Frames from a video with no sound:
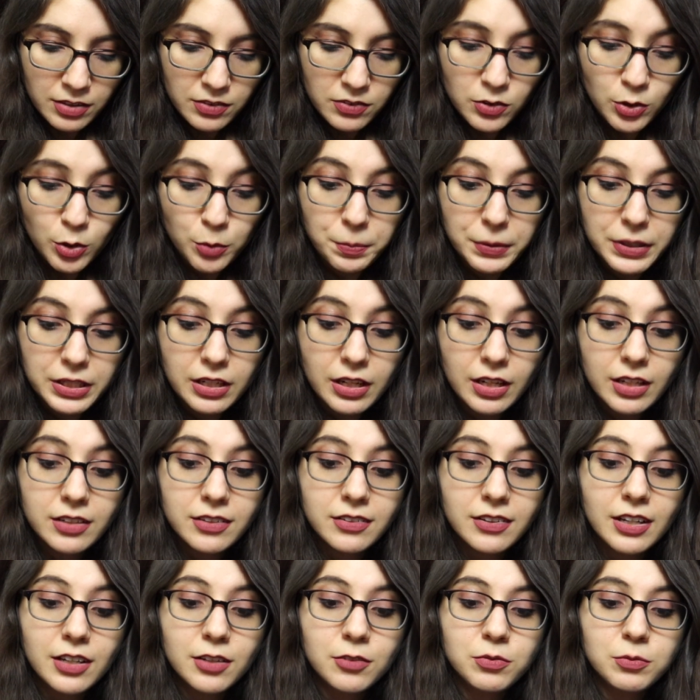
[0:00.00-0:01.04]
Serpent and
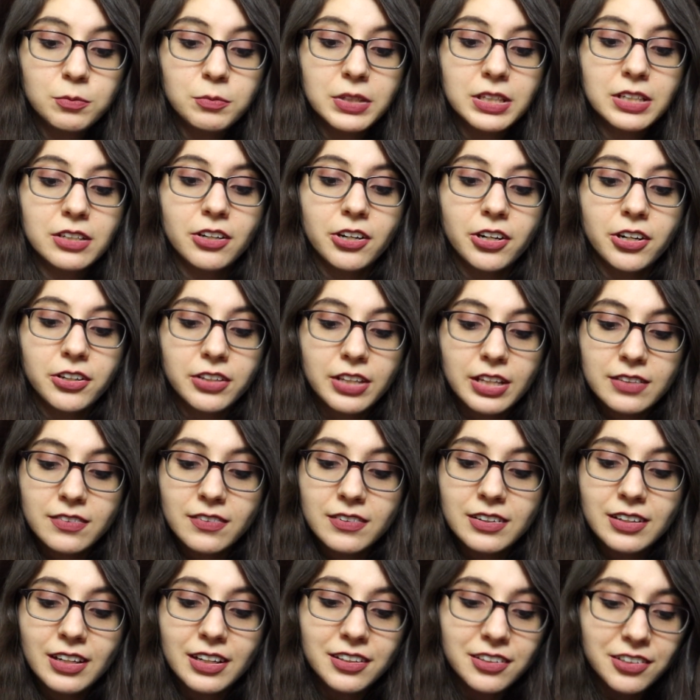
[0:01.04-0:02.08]
Dove Mirror. That's
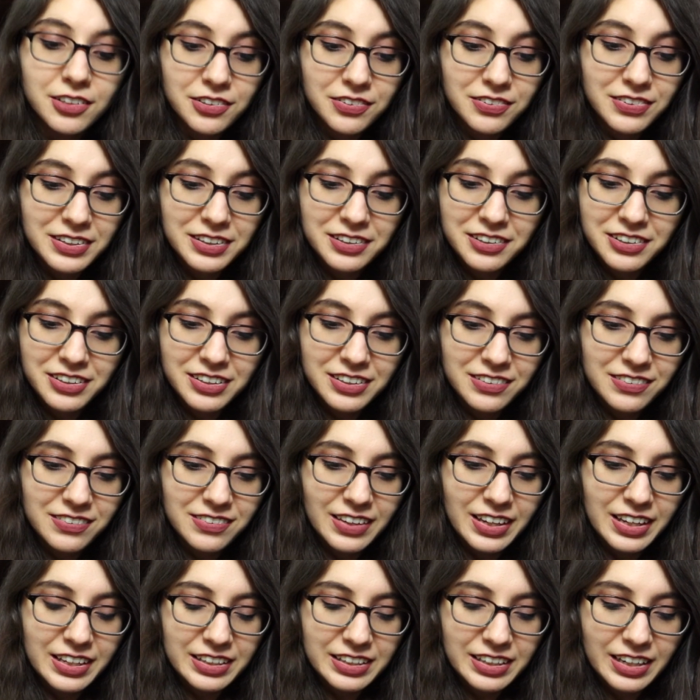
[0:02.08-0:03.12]
another series
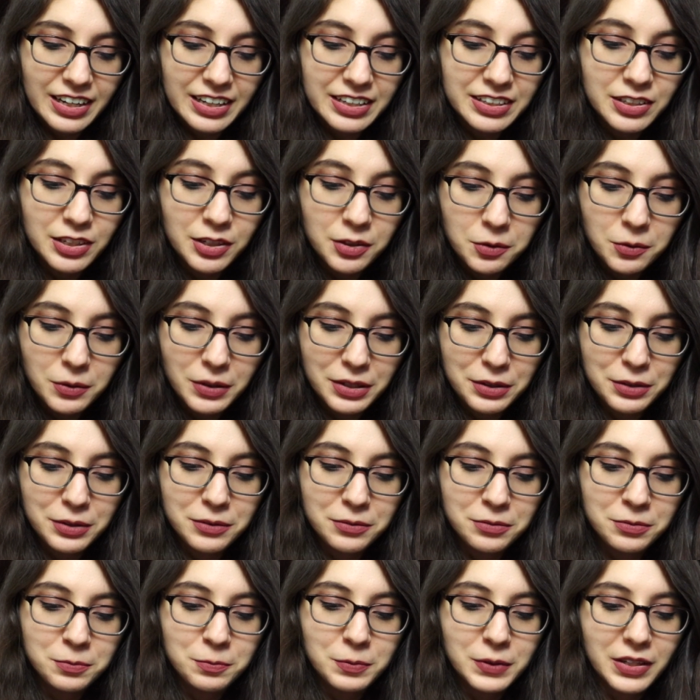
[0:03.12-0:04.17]
that I know
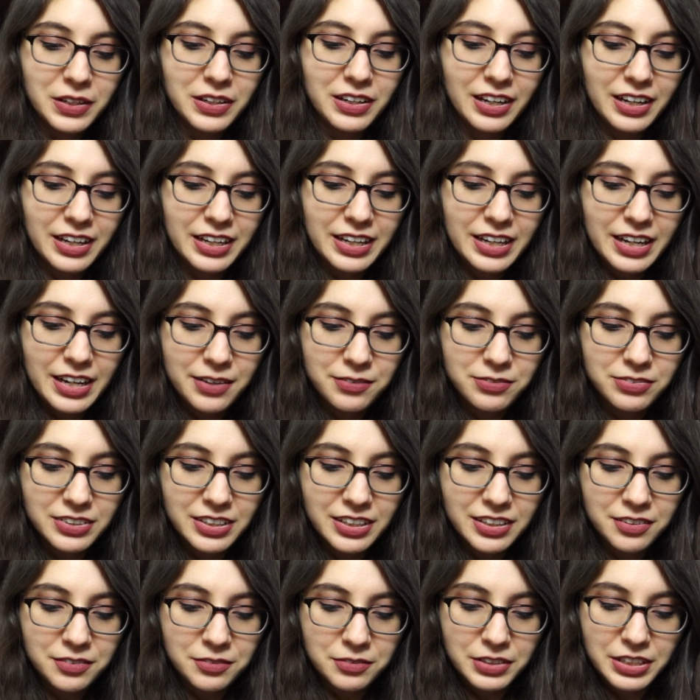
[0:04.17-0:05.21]
of, but I have
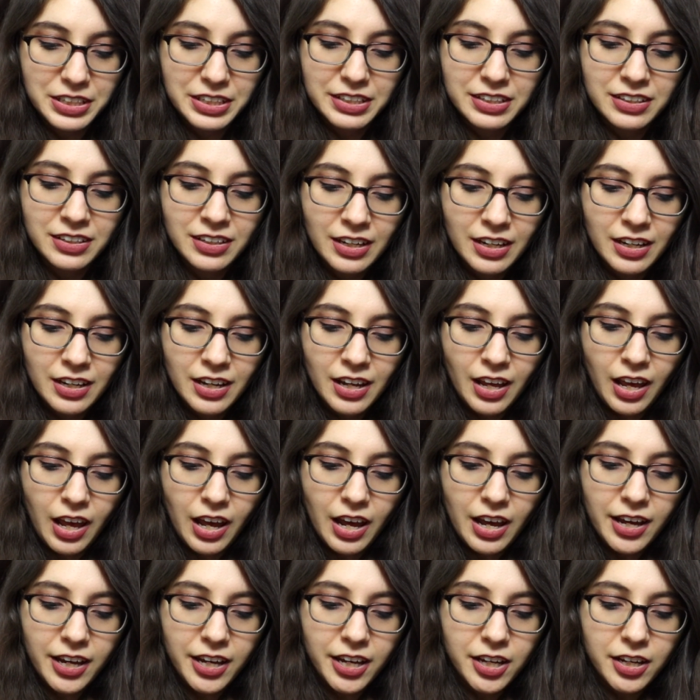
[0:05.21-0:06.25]
not read.
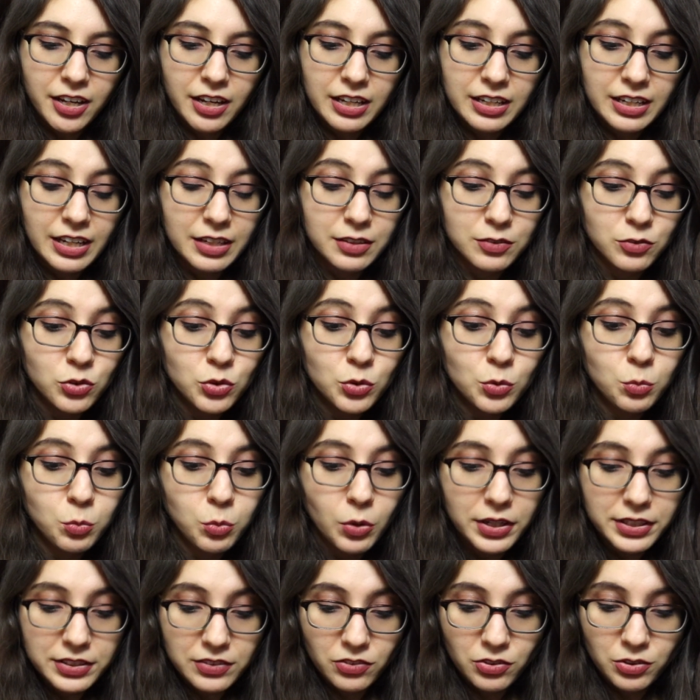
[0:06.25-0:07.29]
And I do
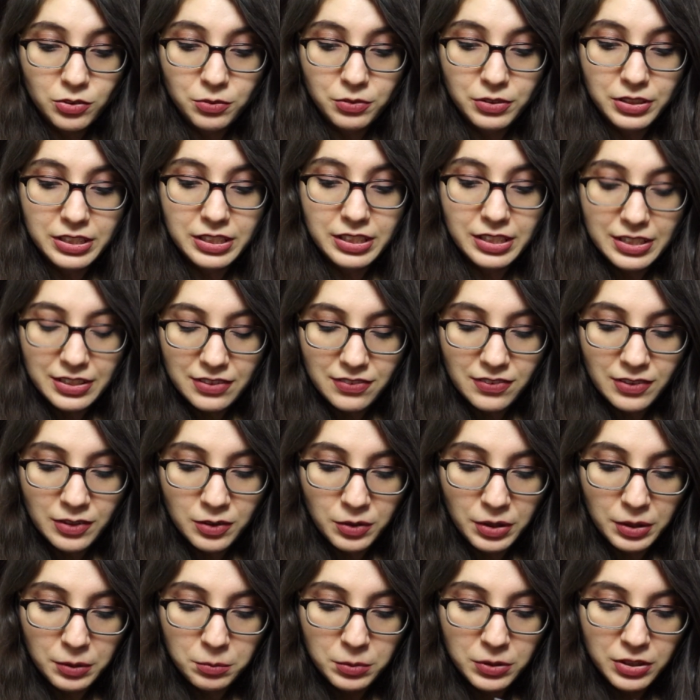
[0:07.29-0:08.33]
want to read it, so
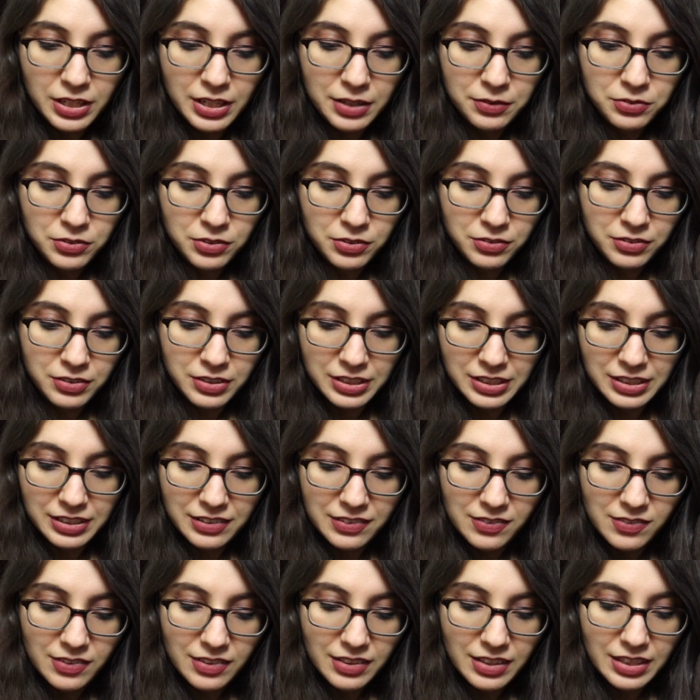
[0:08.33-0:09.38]
I will have to read
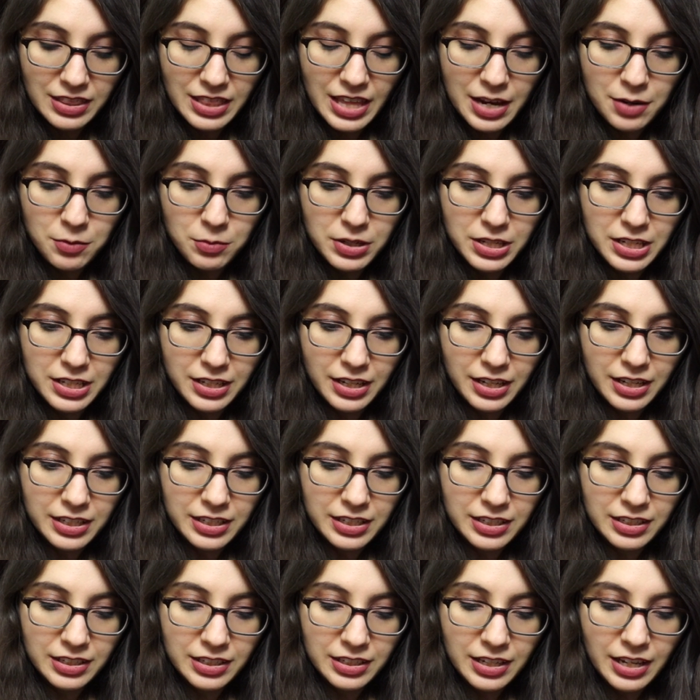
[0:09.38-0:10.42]
it, so then that way I
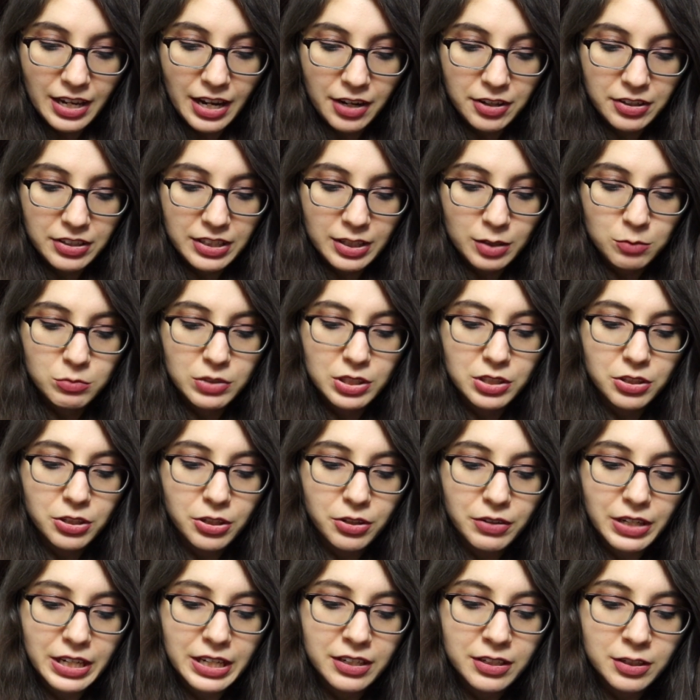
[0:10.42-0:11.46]
can carry that
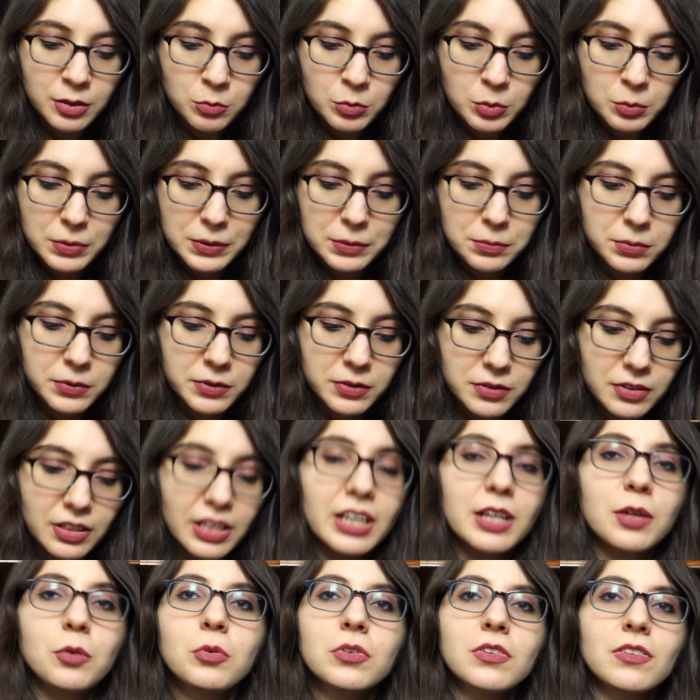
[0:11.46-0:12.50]
mirror around, and when people are
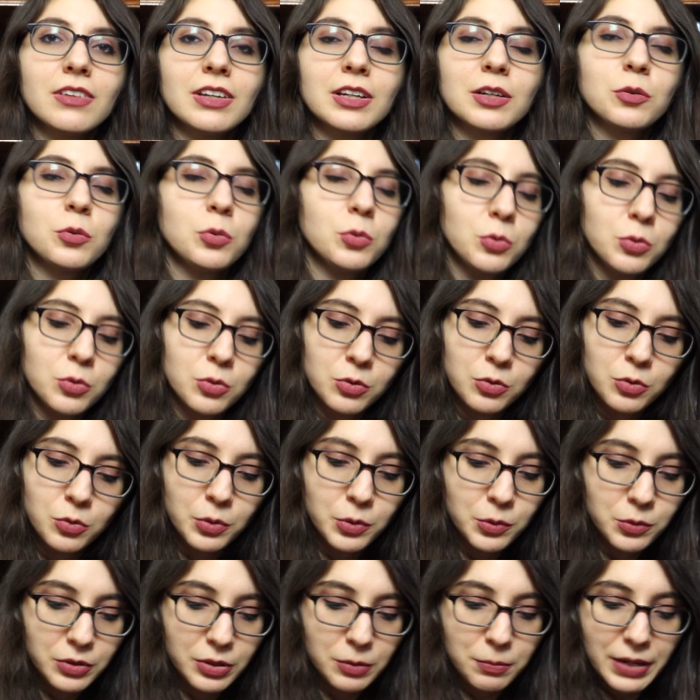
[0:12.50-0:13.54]
like, what's that cool
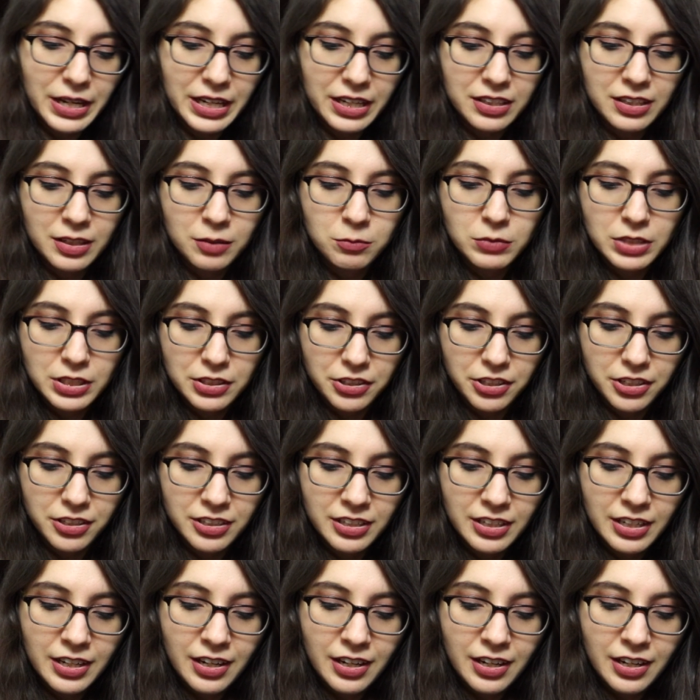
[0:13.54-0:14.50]
quote in the back of that mirror?